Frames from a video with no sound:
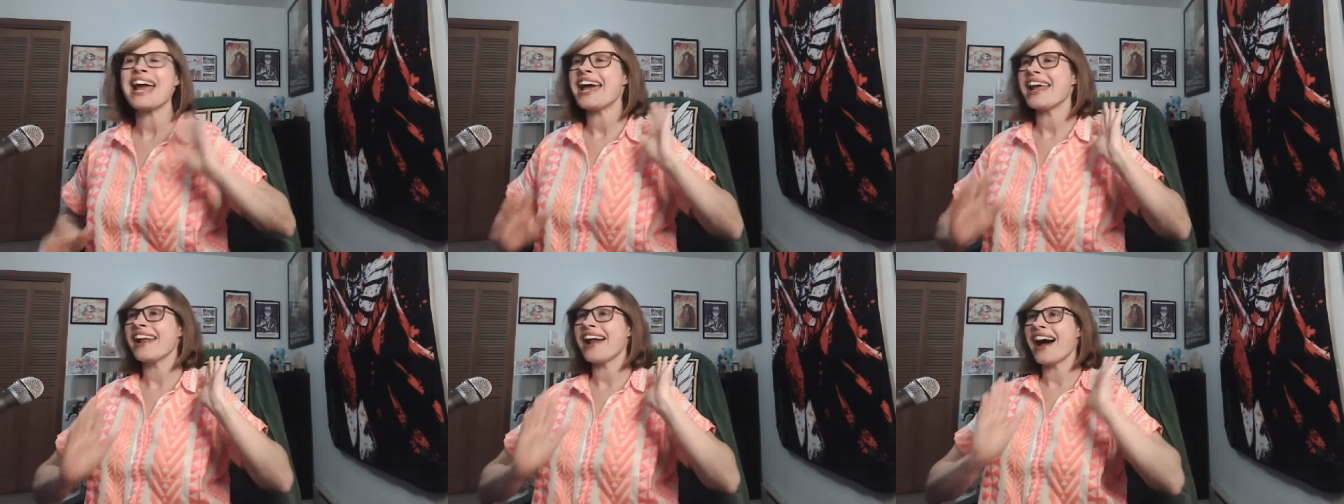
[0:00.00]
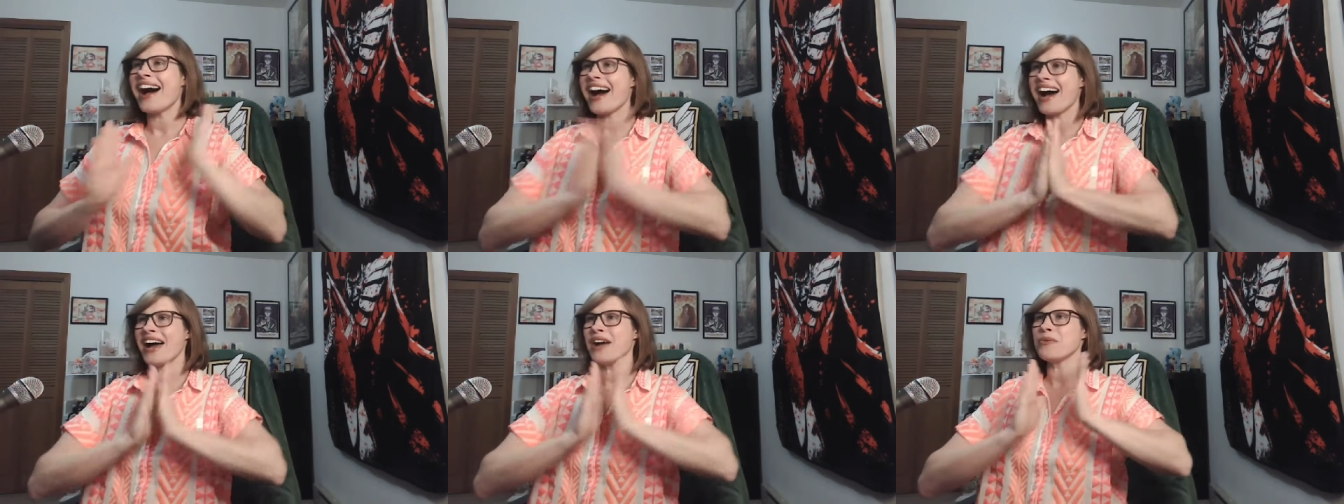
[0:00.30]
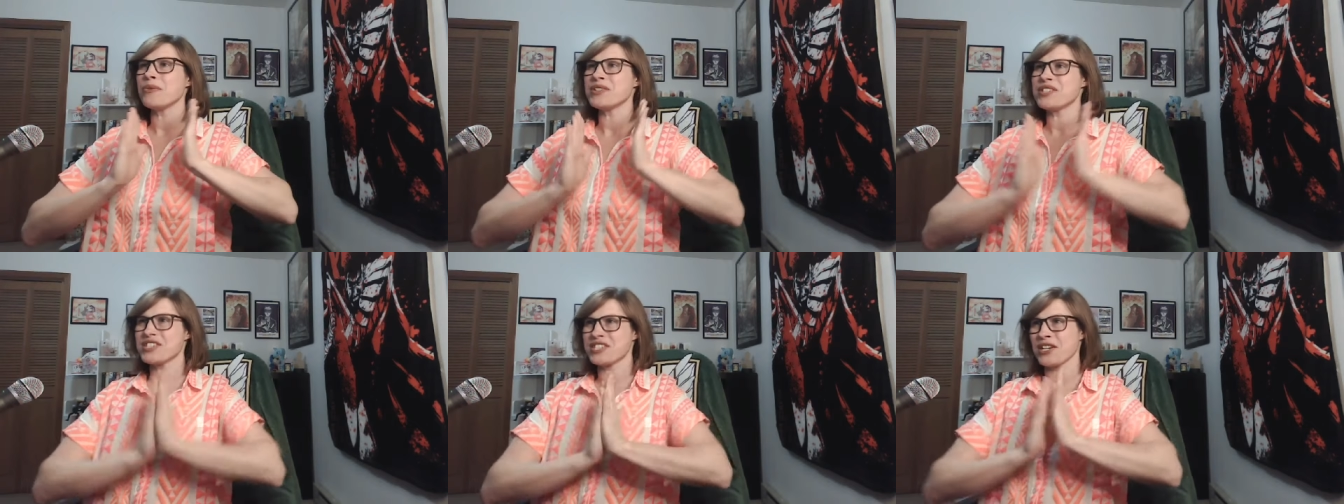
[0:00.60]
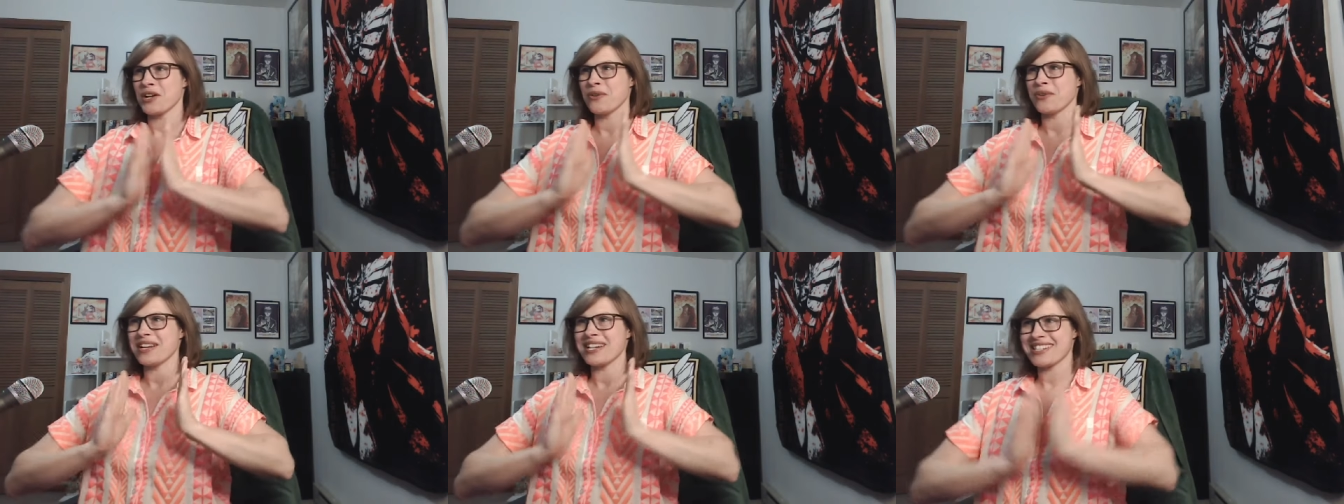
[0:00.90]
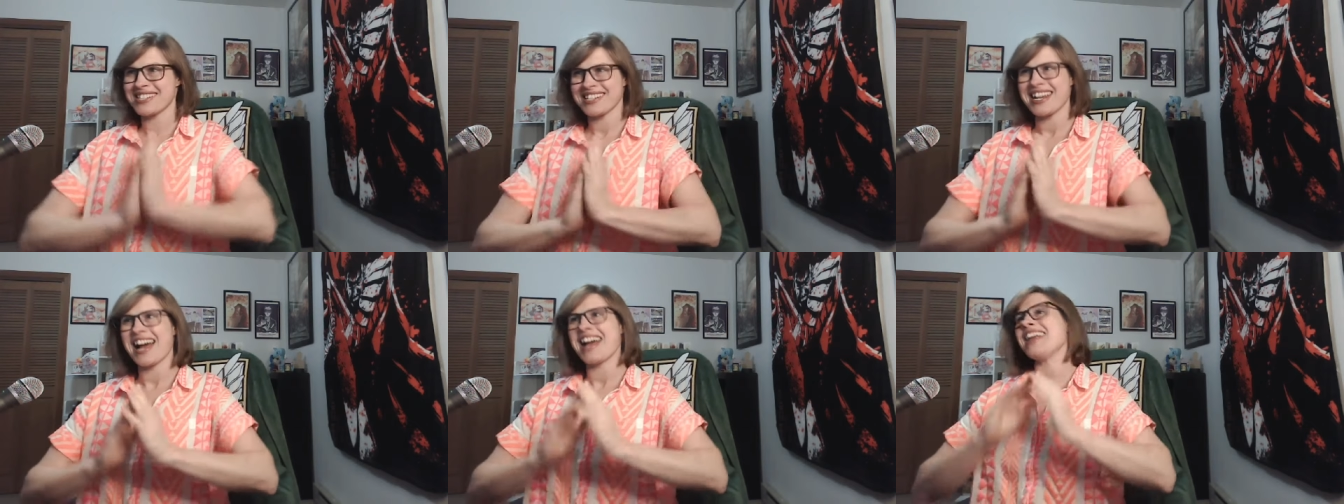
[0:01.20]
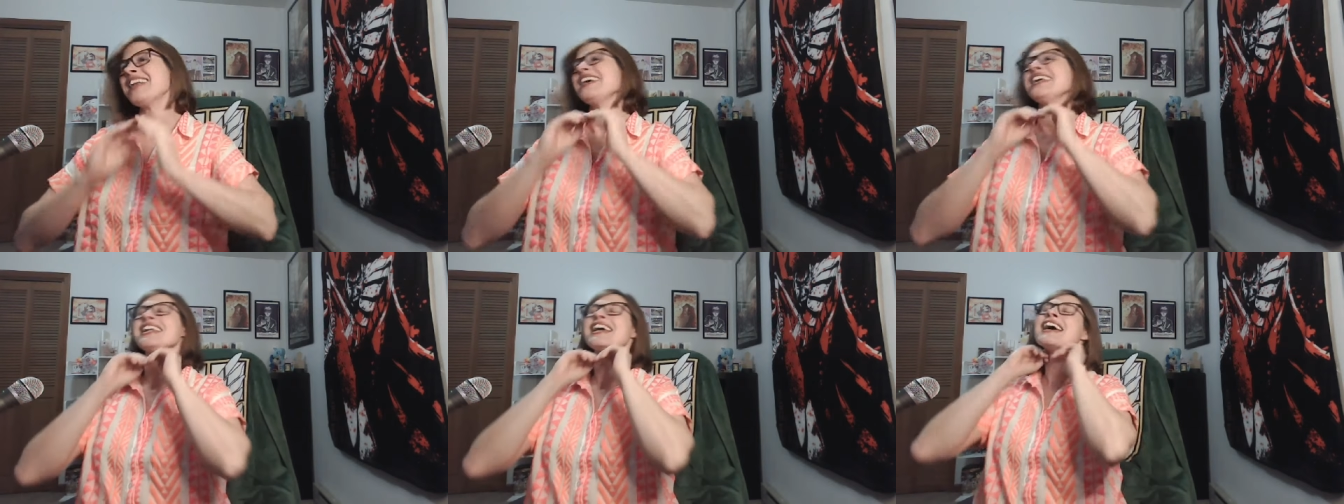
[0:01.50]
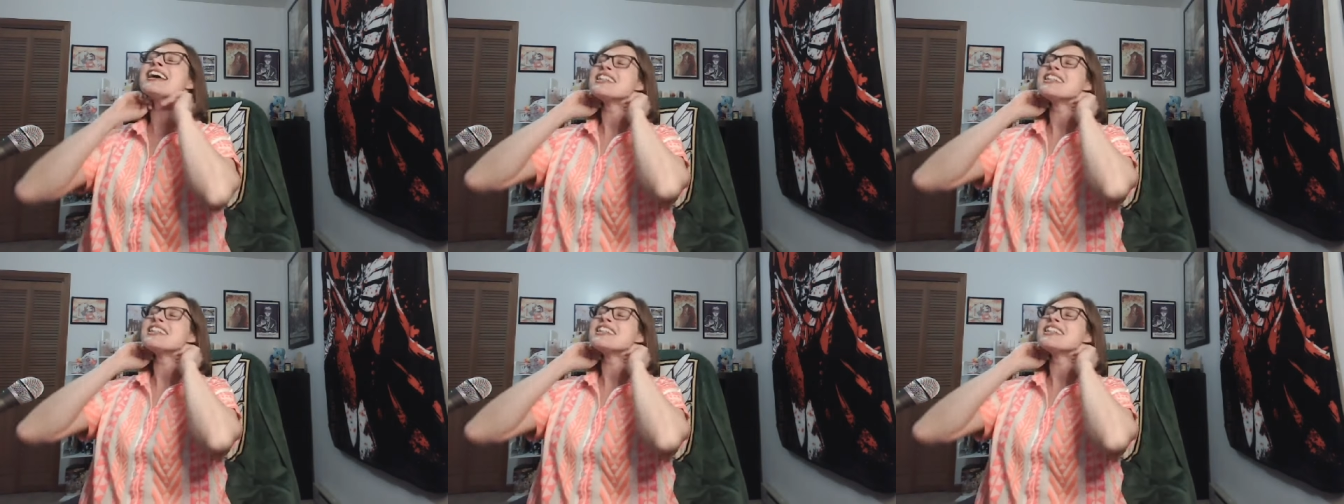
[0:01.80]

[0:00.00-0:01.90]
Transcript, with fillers: and I was so excited.